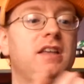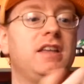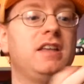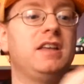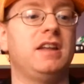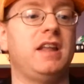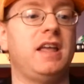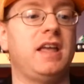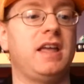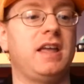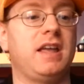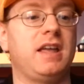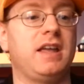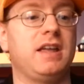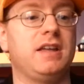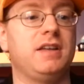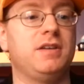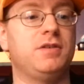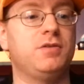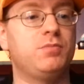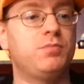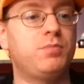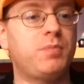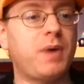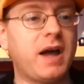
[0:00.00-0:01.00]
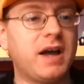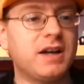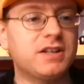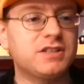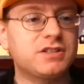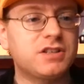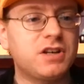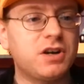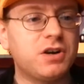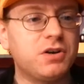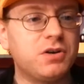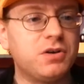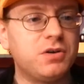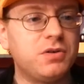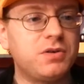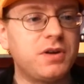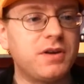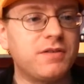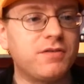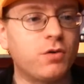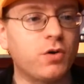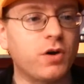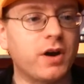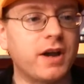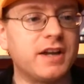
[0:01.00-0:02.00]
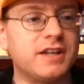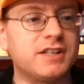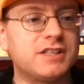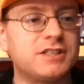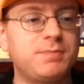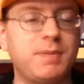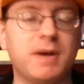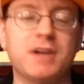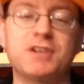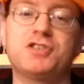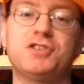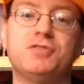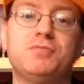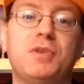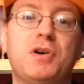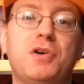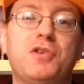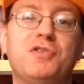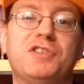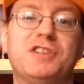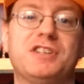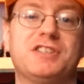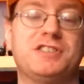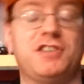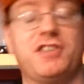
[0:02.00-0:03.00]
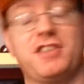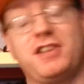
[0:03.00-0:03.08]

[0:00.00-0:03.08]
get a passcode for a special bonus.